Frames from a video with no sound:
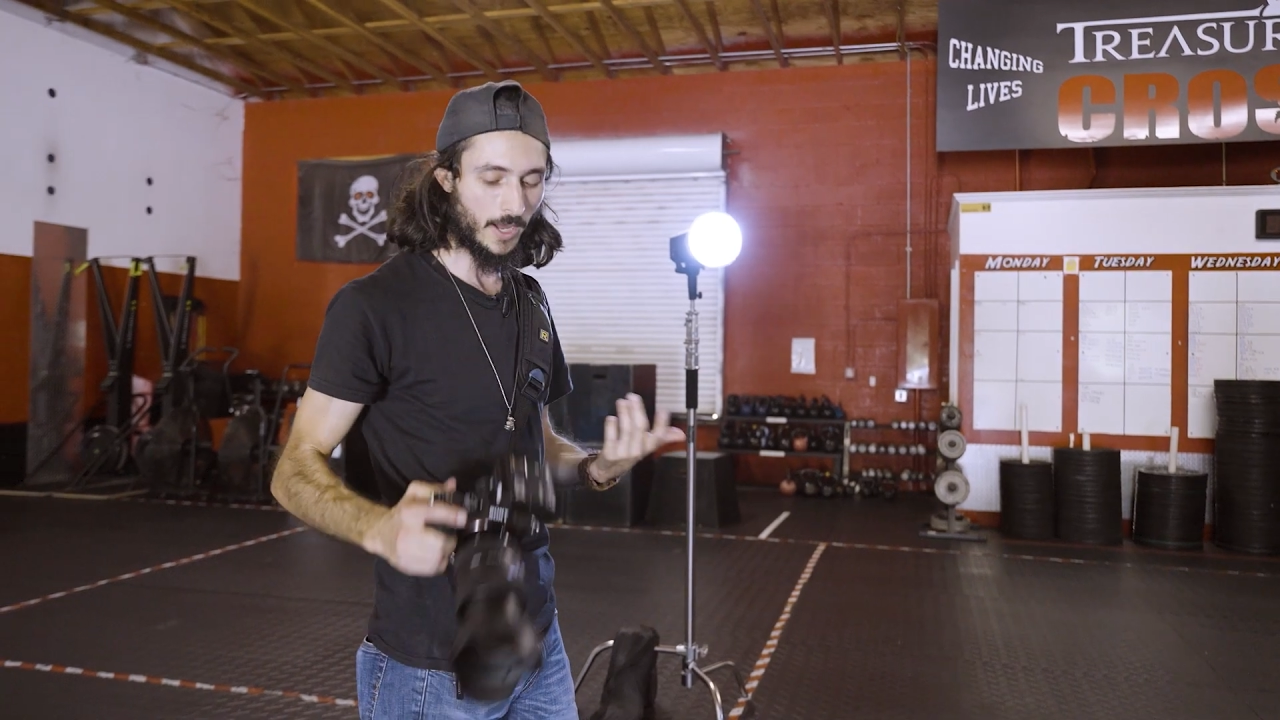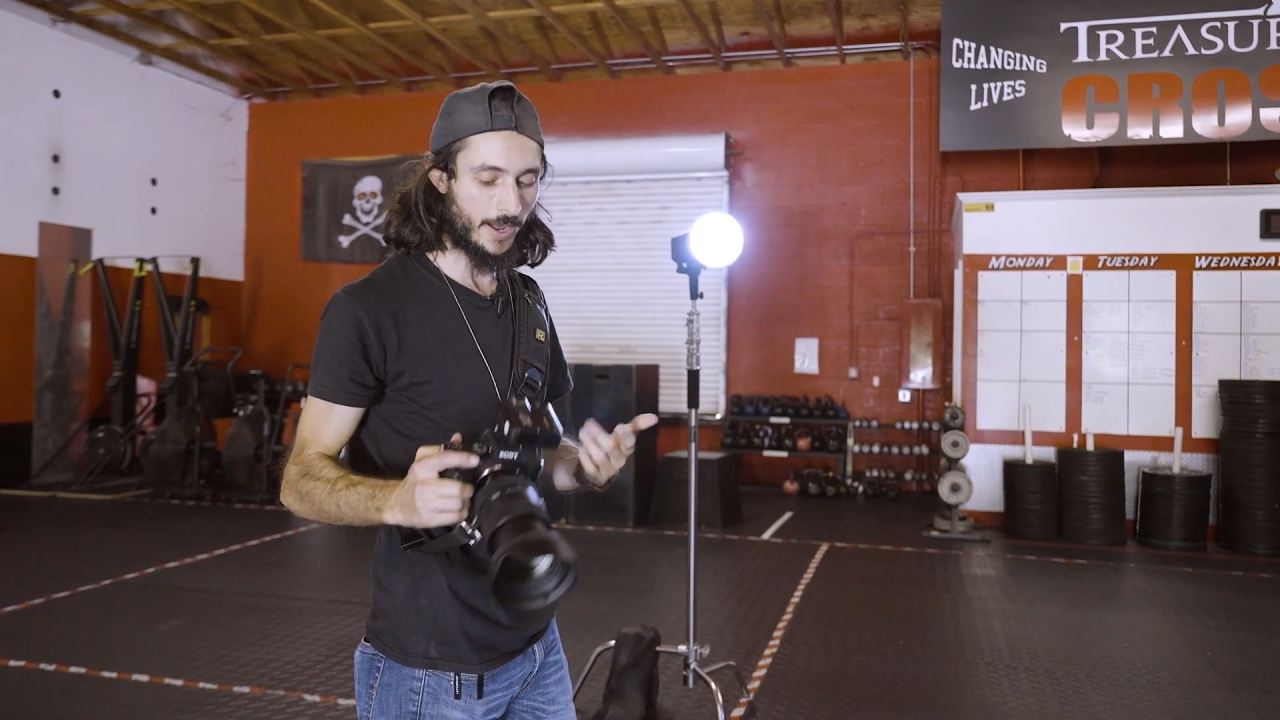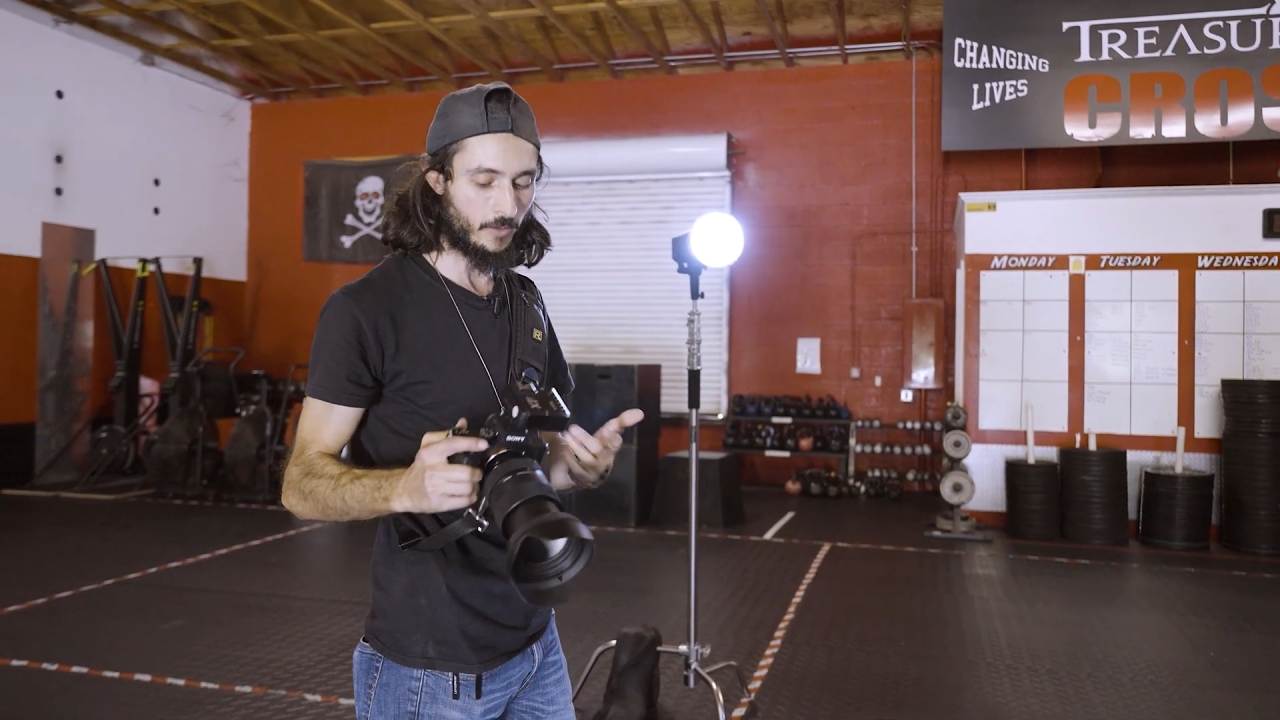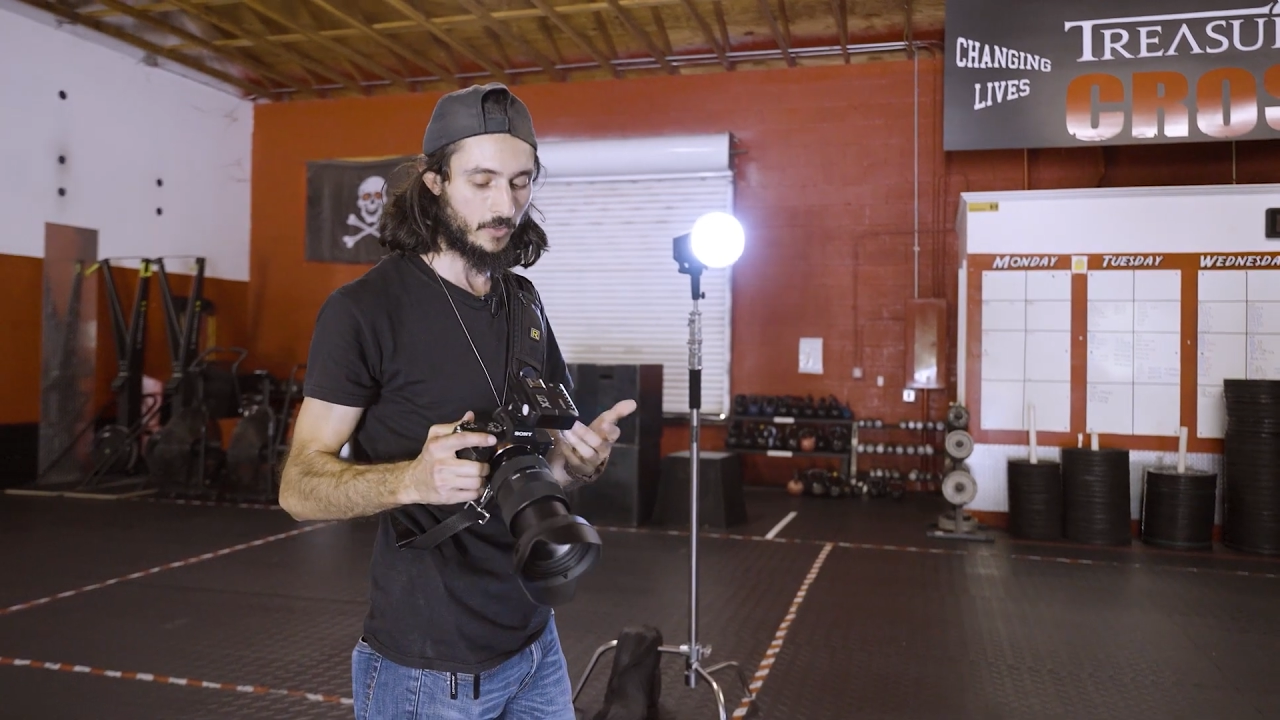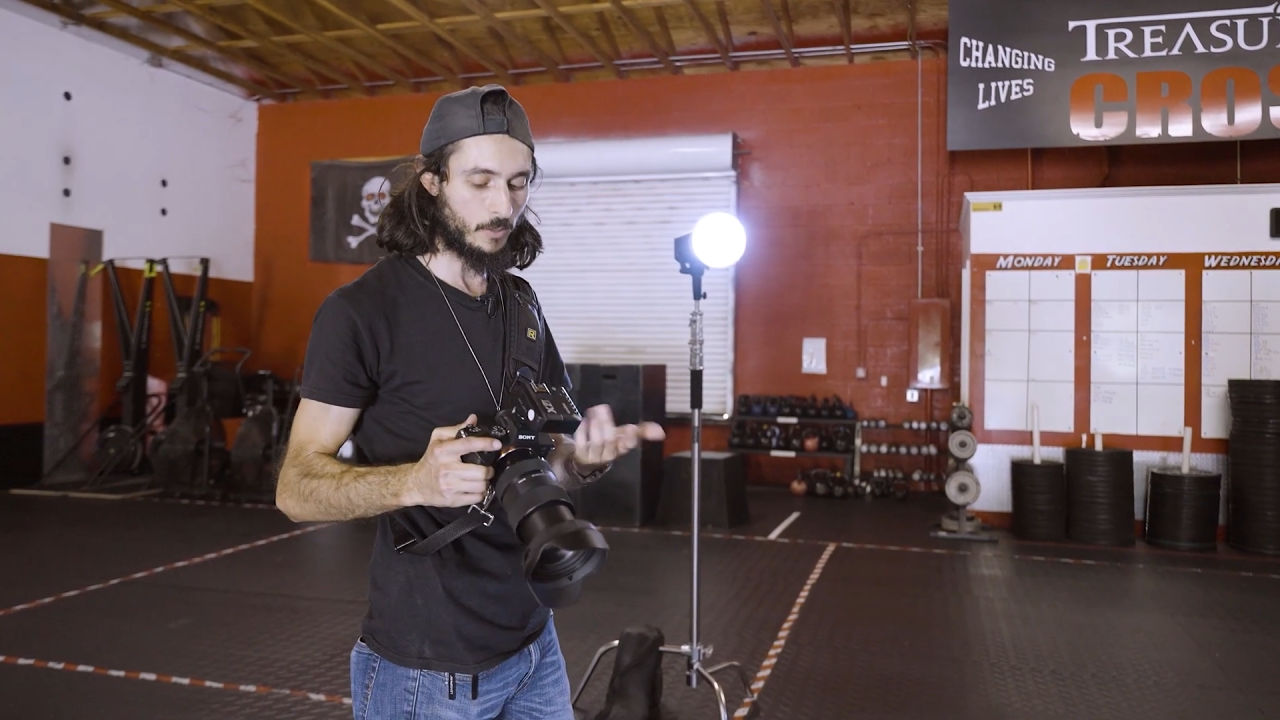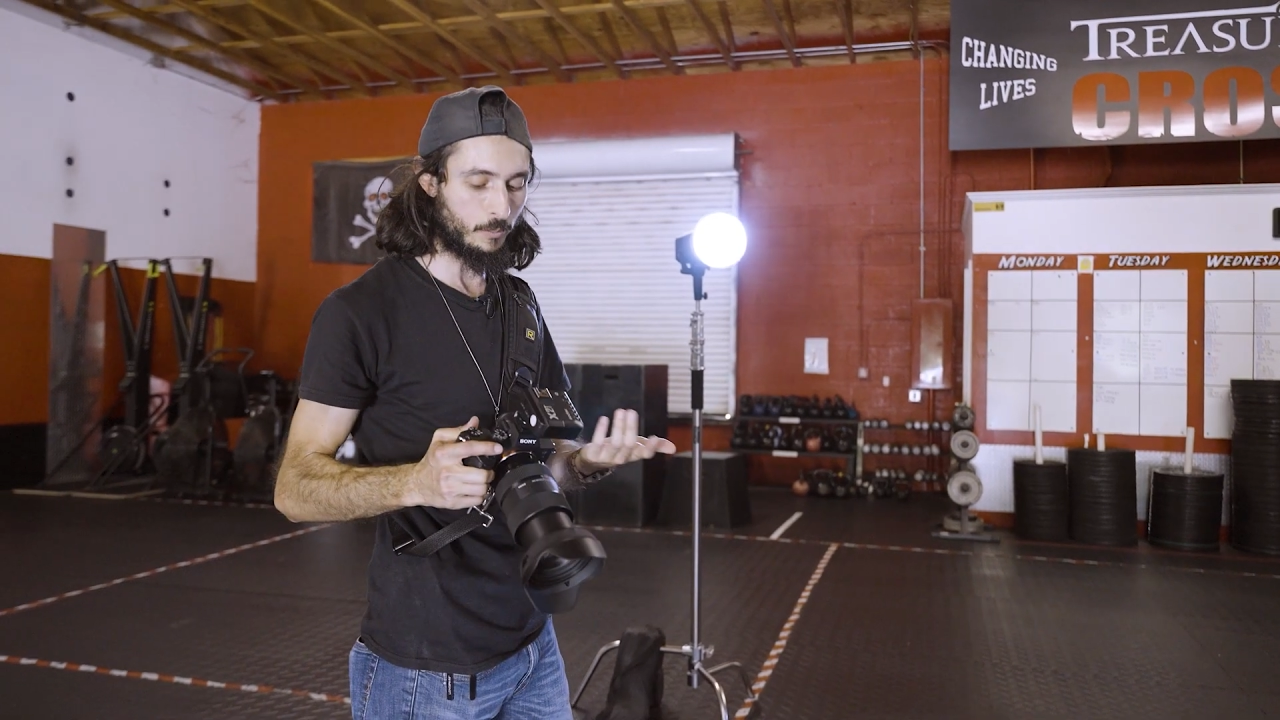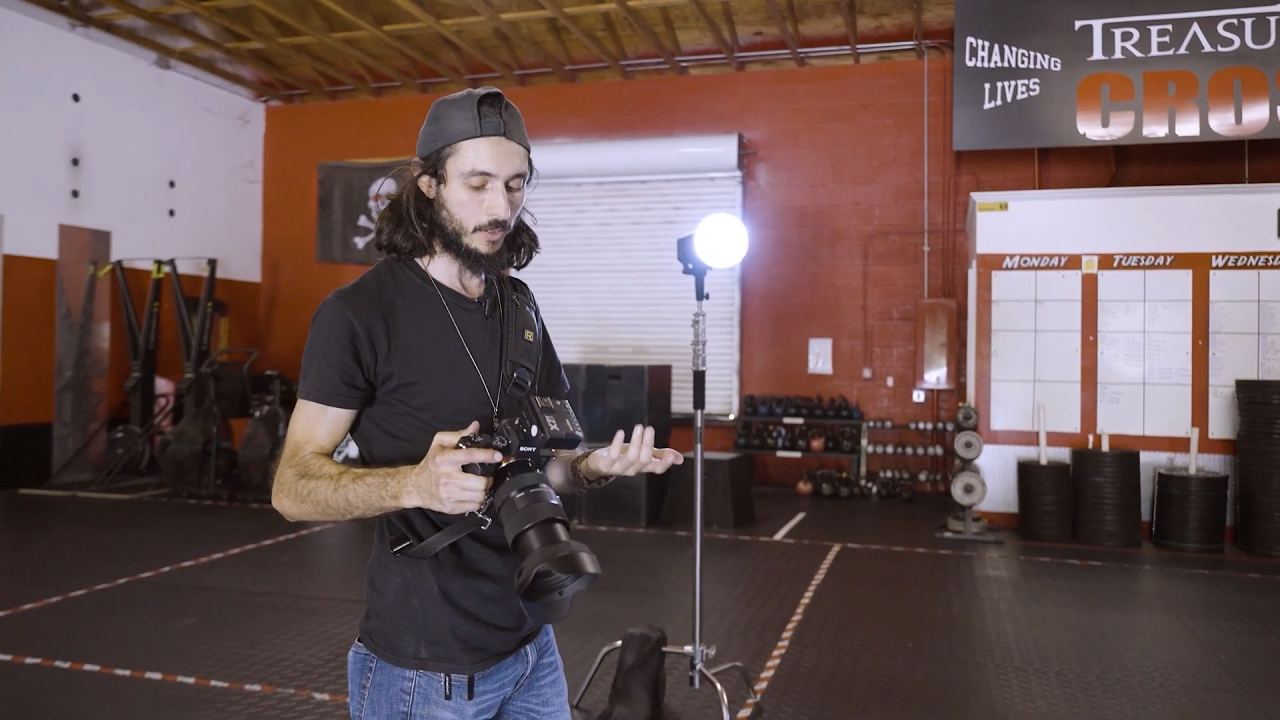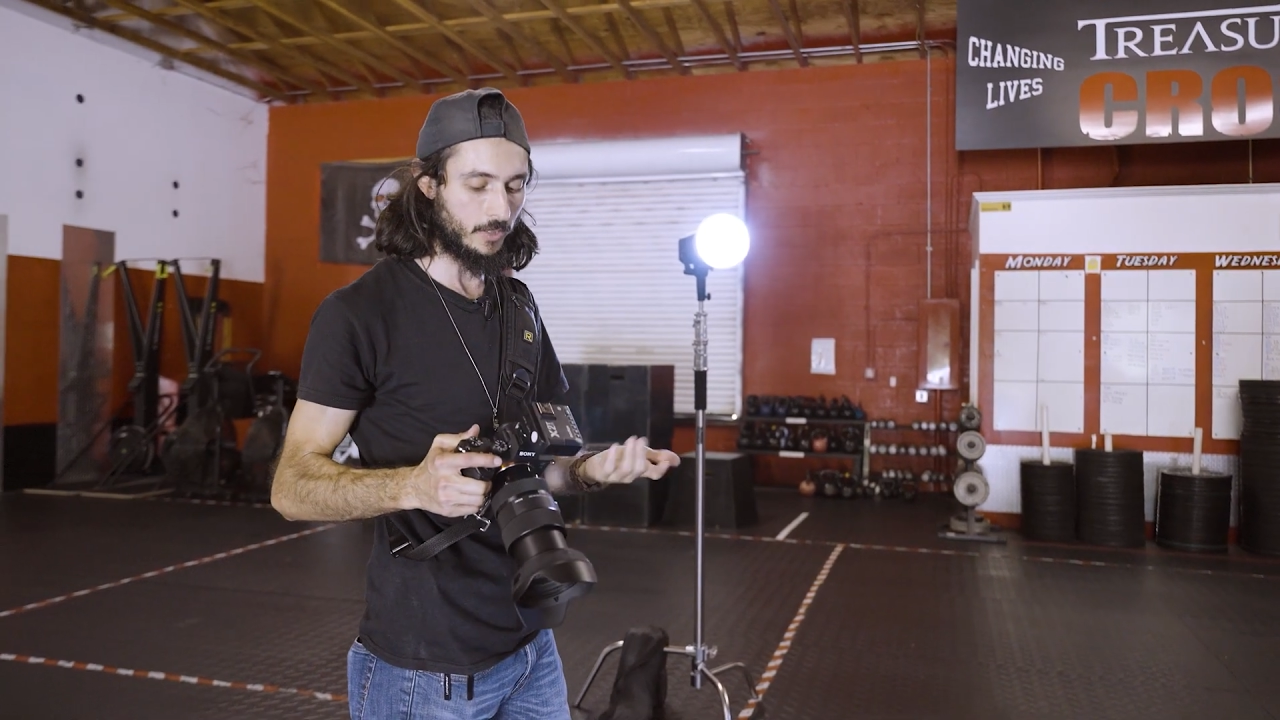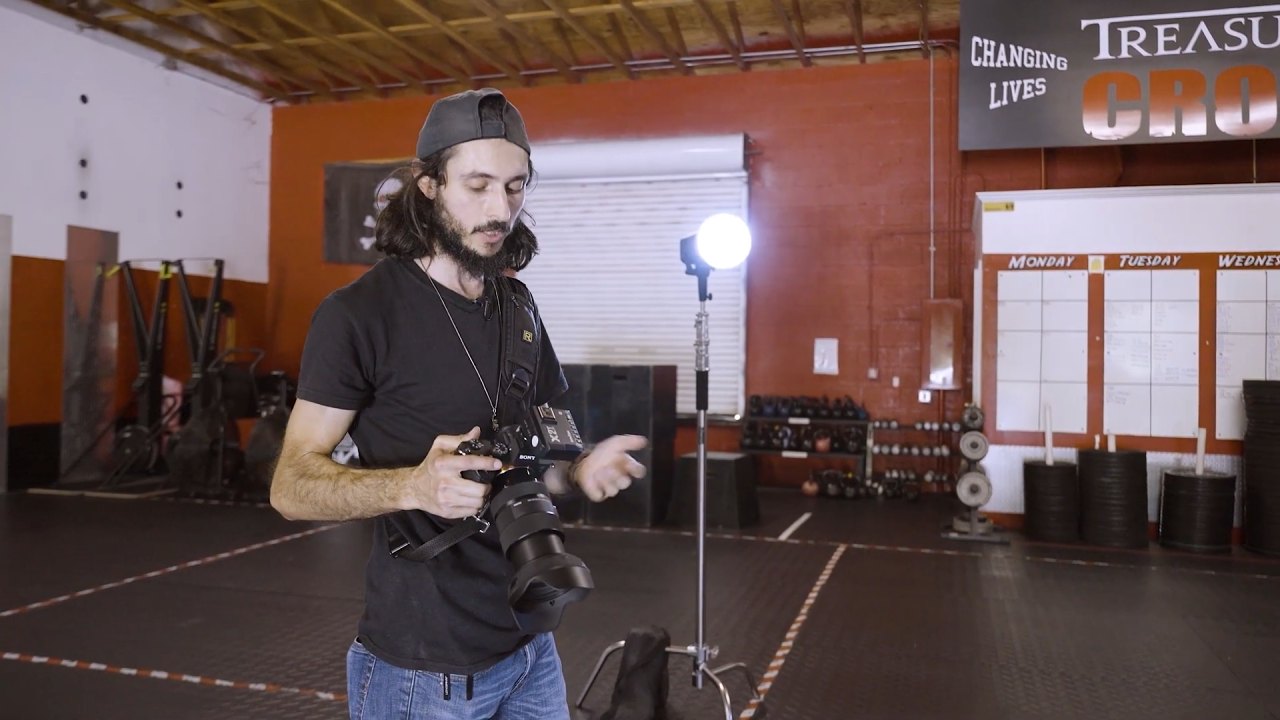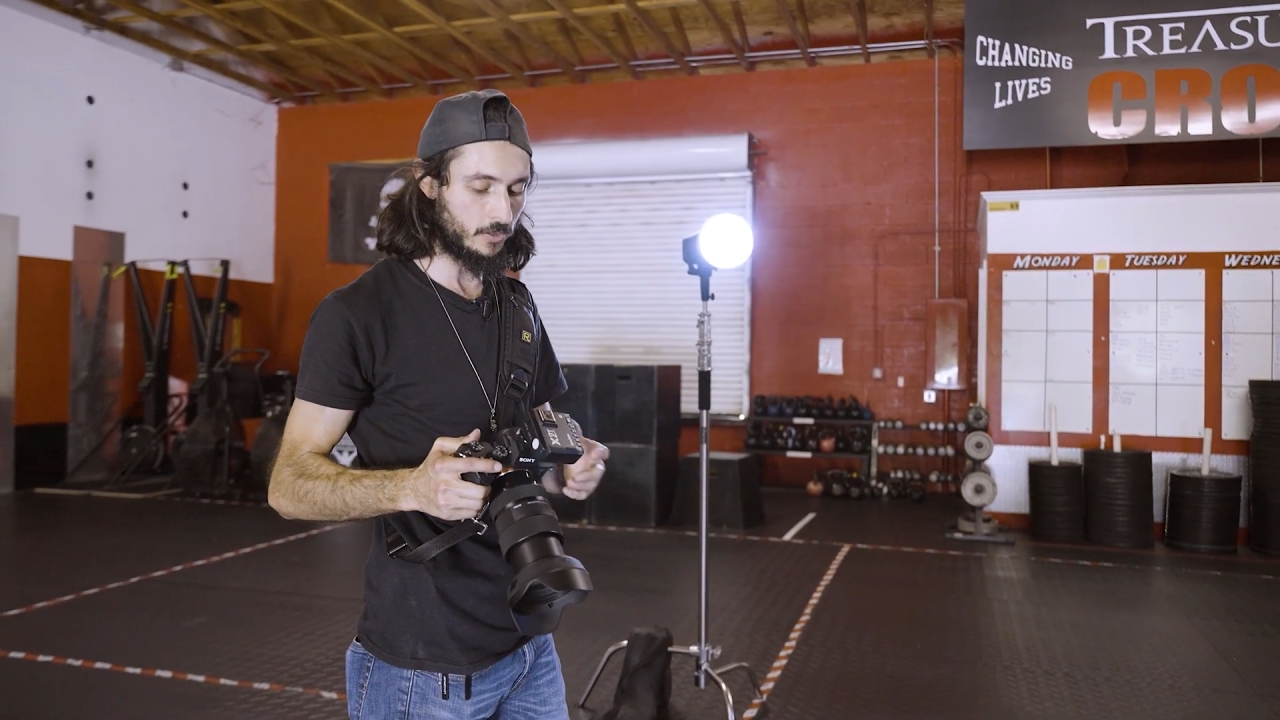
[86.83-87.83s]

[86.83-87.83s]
I have the ability